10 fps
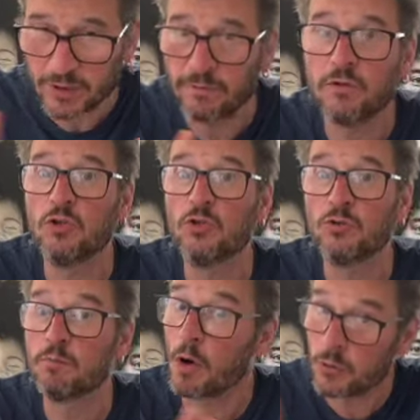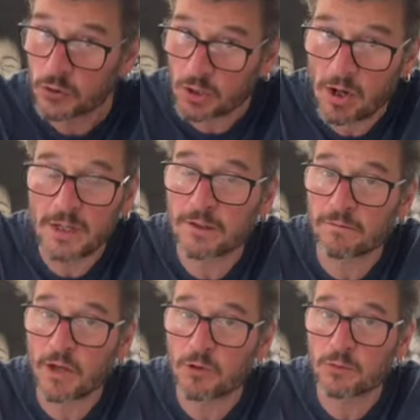If you use both sides of
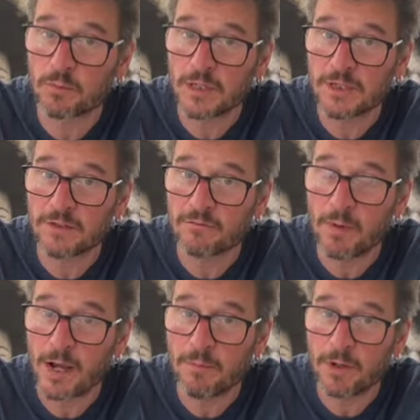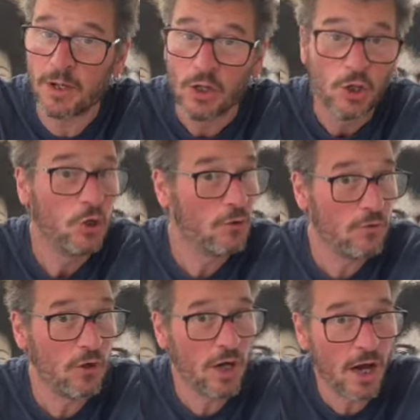those pieces of paper, you've
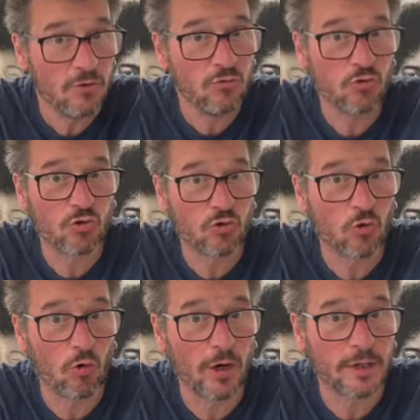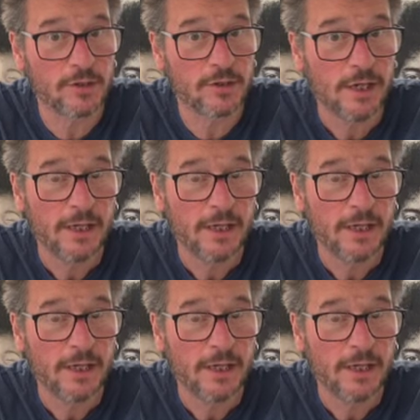got 100 drawings.